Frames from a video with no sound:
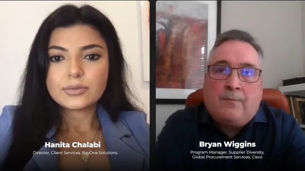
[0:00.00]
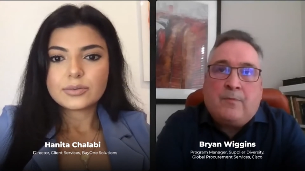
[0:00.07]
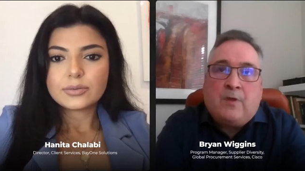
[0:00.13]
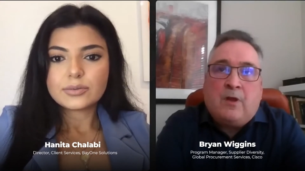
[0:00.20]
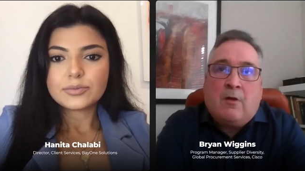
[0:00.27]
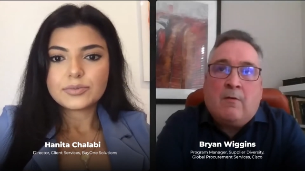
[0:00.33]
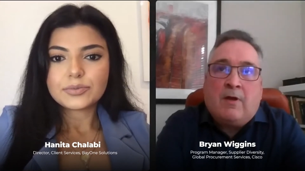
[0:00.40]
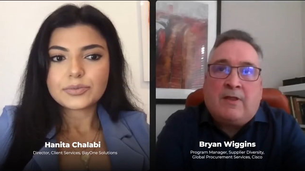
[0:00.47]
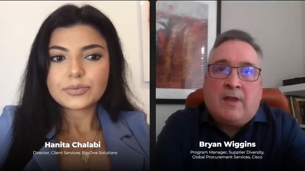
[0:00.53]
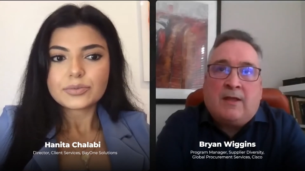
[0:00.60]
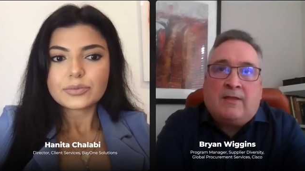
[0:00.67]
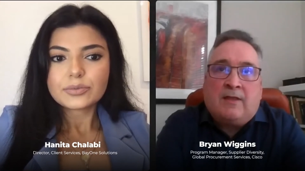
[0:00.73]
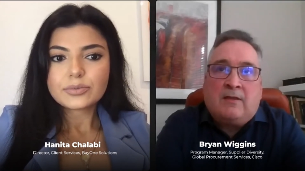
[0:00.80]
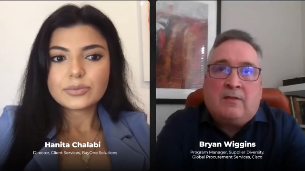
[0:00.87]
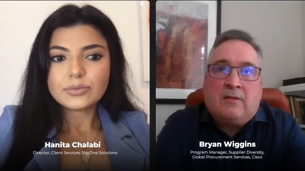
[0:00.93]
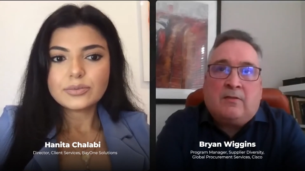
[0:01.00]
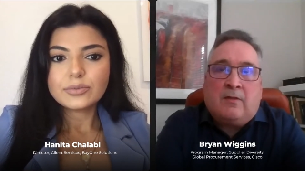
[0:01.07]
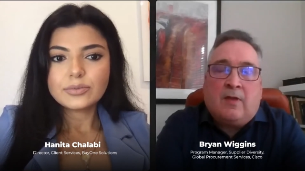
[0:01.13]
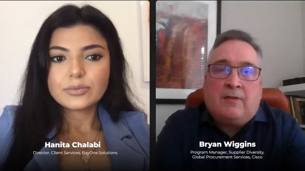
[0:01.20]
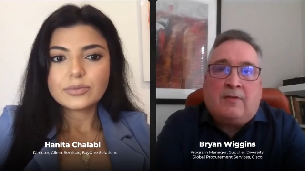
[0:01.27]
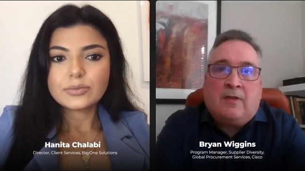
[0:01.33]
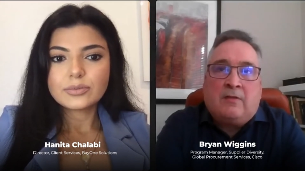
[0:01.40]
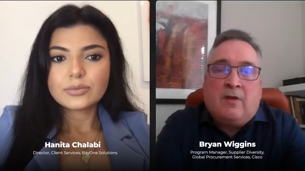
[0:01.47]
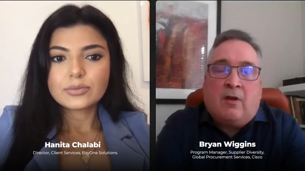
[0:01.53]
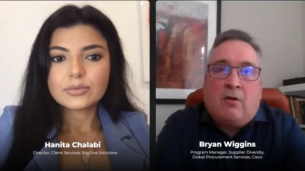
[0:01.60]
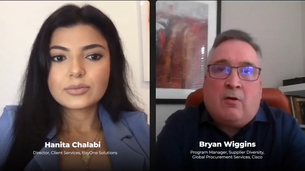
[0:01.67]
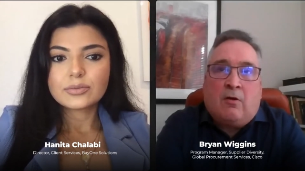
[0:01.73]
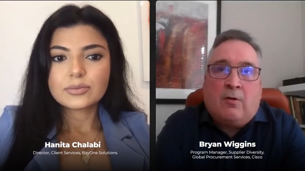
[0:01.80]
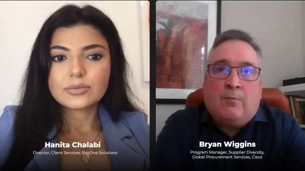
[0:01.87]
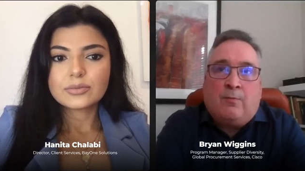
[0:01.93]
Speaker 1: Well, you know, I, I think that I
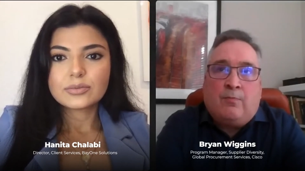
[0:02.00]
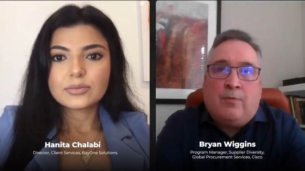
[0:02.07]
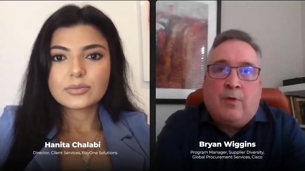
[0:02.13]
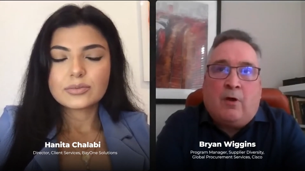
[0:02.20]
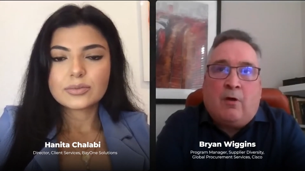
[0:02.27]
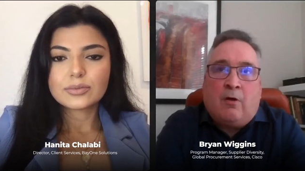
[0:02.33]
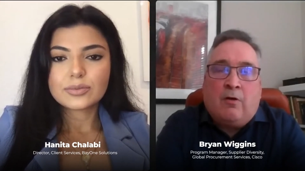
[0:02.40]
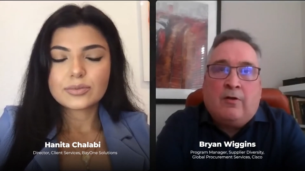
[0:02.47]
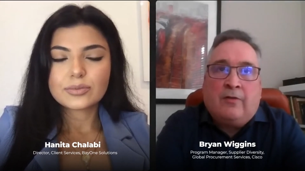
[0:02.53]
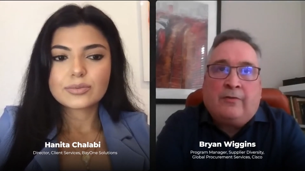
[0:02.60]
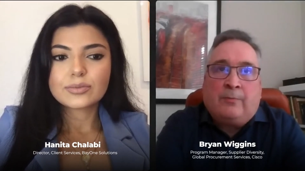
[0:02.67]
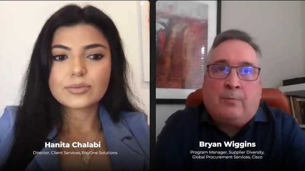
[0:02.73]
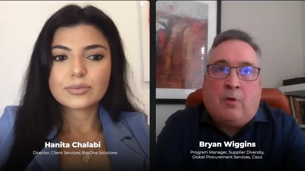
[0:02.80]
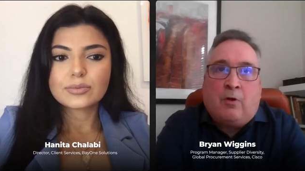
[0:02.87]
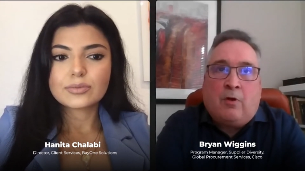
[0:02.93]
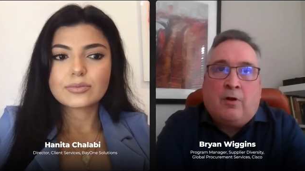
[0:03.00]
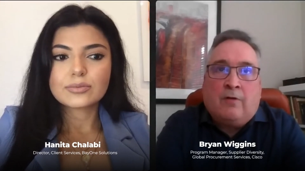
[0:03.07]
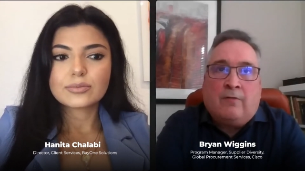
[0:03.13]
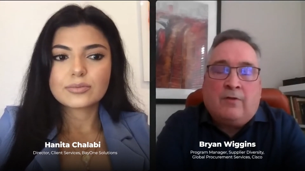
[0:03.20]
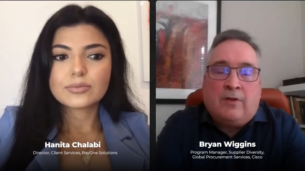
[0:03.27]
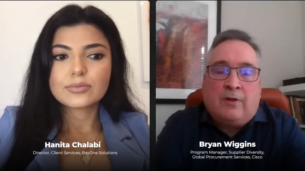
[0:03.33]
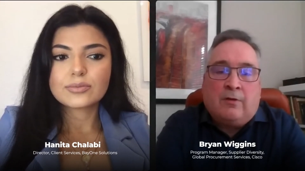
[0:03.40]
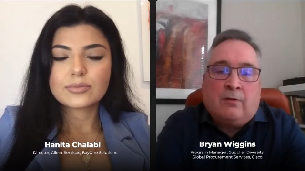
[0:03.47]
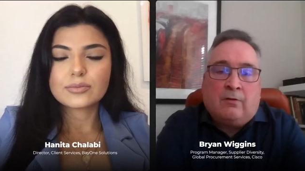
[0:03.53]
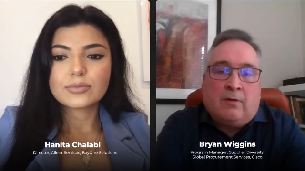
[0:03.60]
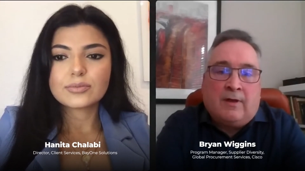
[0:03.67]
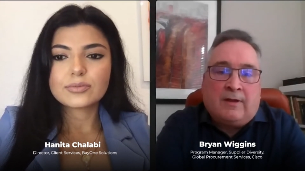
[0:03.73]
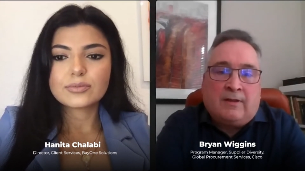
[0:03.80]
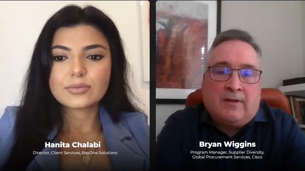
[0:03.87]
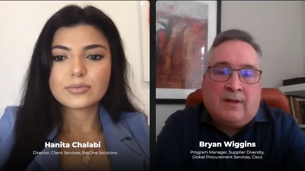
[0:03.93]
think the hard the hardest part of a
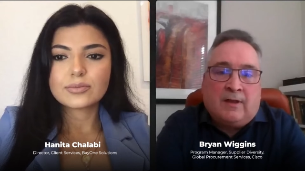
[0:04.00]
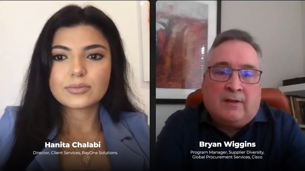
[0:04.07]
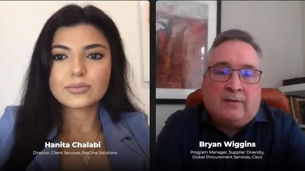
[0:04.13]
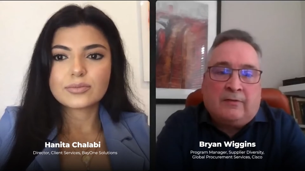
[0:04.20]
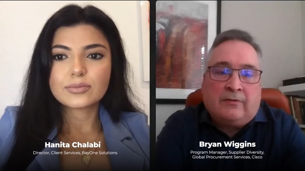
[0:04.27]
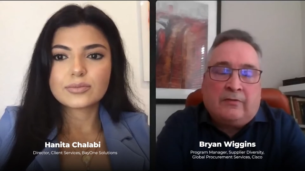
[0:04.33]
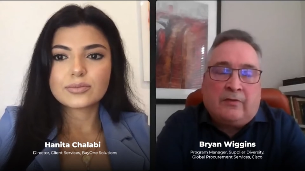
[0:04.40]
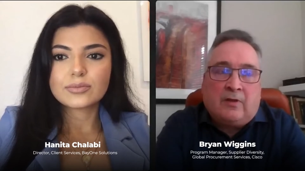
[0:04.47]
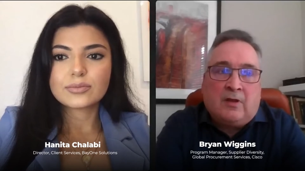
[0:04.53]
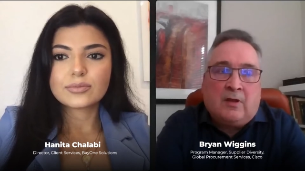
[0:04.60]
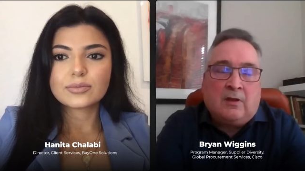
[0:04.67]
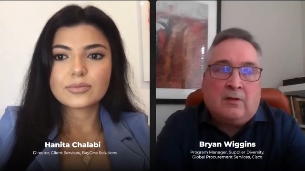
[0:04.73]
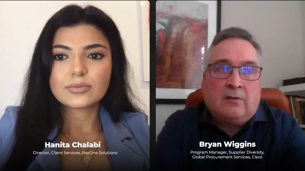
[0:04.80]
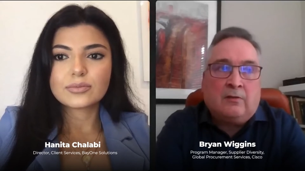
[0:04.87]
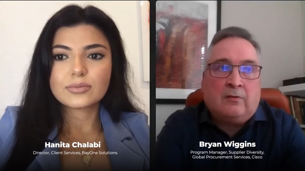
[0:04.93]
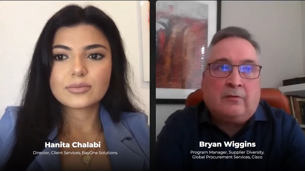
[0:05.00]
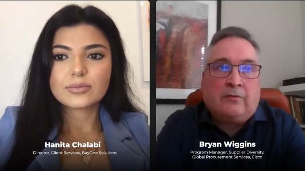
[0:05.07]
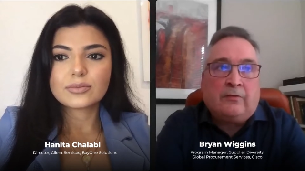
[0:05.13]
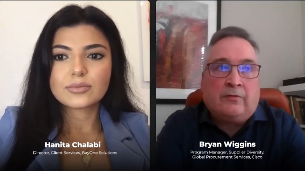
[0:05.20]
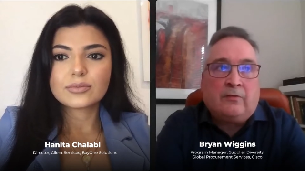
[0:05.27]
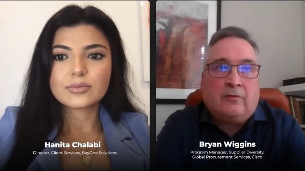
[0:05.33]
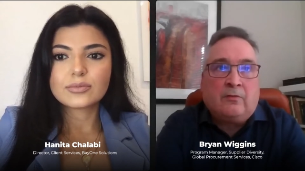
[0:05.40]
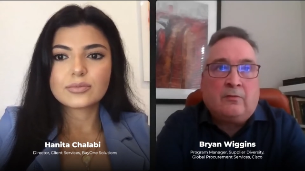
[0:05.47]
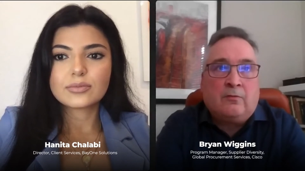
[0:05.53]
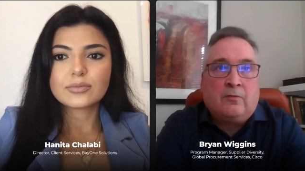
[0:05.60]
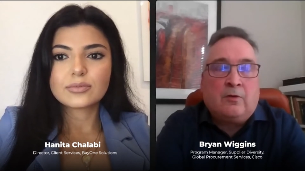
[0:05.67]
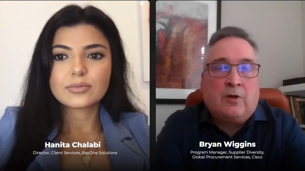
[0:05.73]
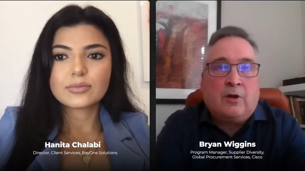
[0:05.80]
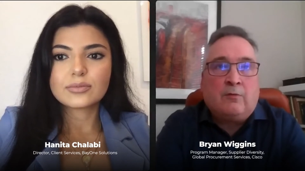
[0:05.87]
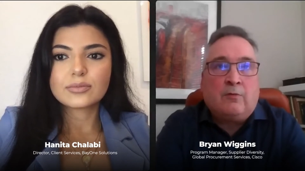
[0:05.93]
year like this
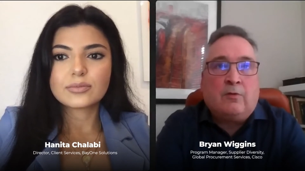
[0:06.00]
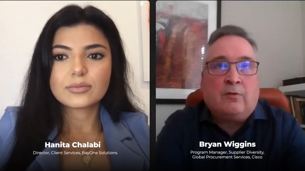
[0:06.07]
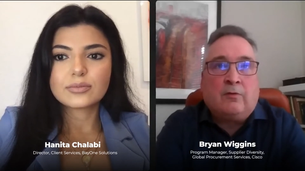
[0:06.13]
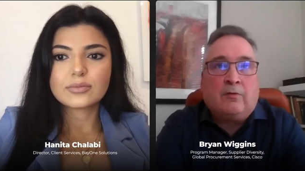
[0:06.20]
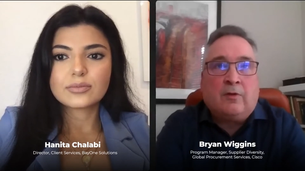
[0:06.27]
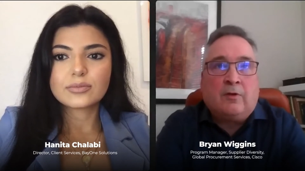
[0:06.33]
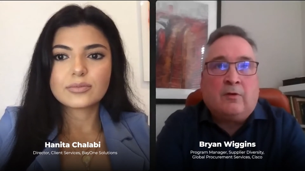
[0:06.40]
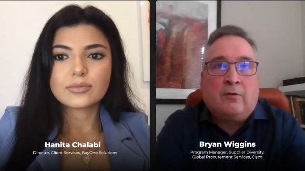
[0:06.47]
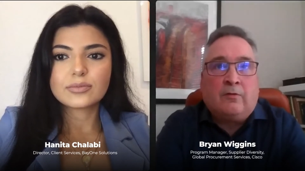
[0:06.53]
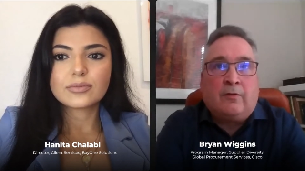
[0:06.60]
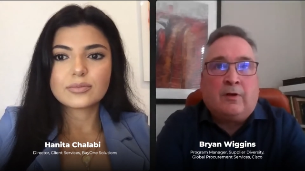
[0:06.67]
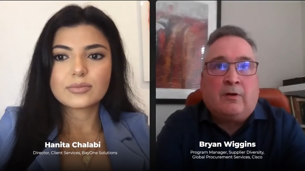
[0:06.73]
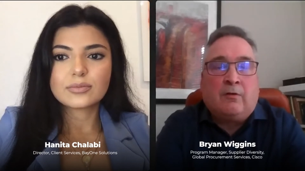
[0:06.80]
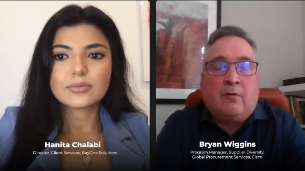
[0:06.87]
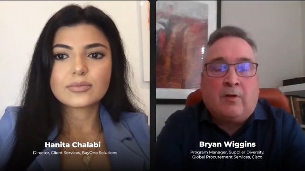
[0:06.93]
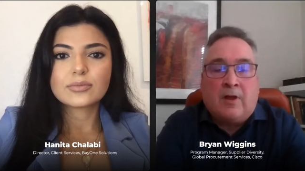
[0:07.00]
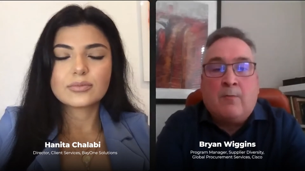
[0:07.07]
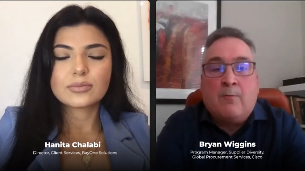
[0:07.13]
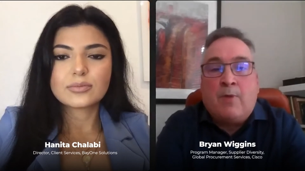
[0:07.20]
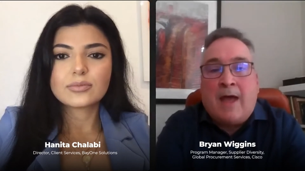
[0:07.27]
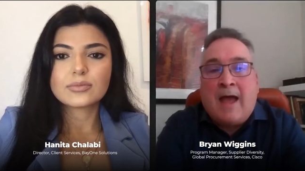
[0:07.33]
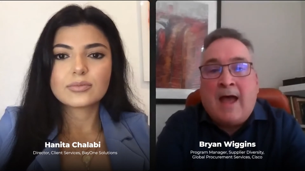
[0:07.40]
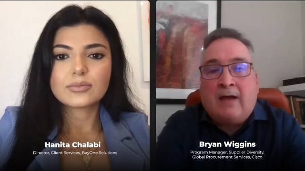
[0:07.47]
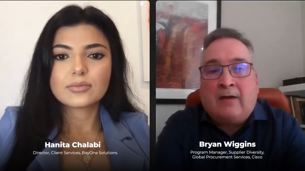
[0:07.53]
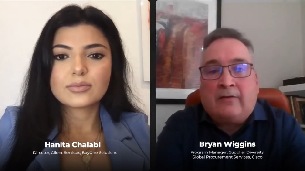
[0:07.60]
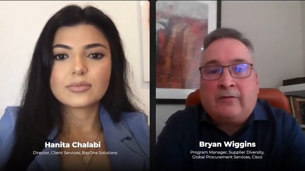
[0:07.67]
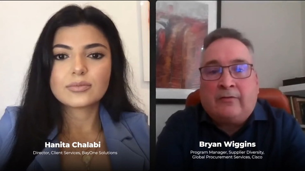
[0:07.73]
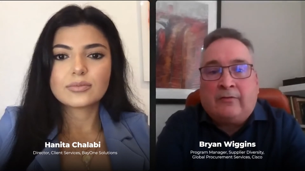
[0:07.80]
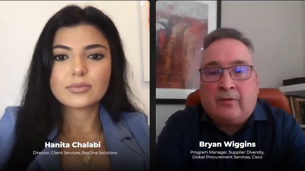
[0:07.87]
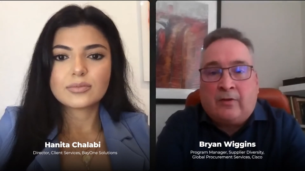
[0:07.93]
is you know there there there are
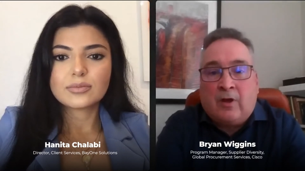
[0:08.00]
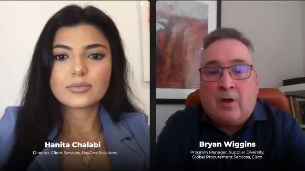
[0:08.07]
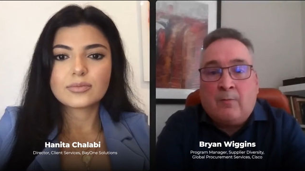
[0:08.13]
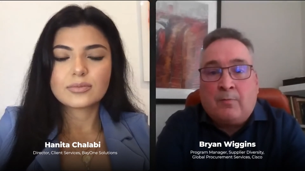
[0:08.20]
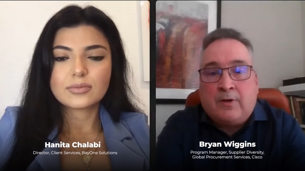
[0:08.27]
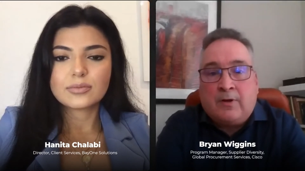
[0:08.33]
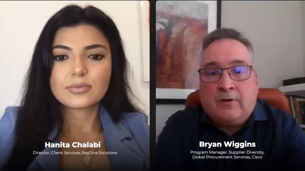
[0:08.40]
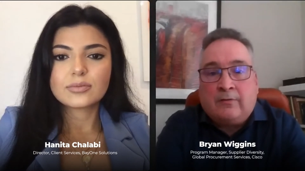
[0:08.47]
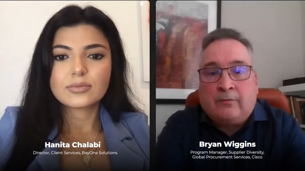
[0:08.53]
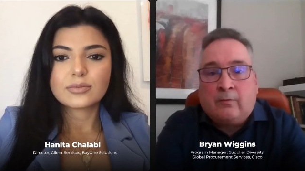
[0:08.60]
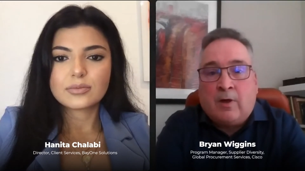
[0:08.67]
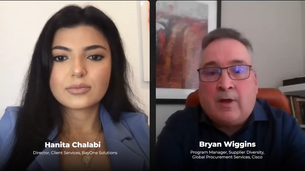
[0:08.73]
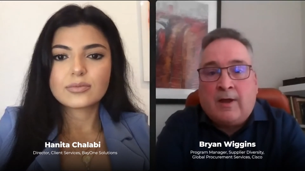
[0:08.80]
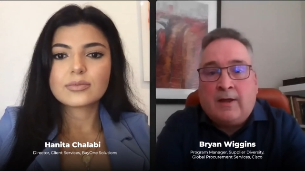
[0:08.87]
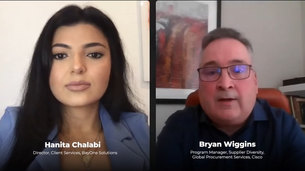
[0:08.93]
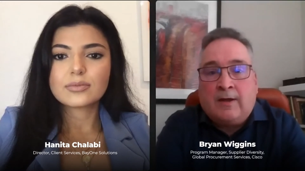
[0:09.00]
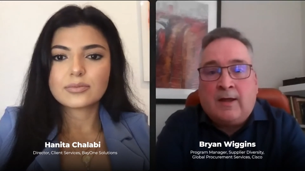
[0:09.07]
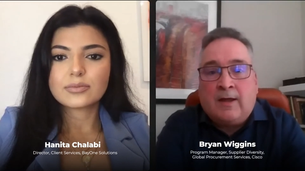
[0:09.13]
impacts to companies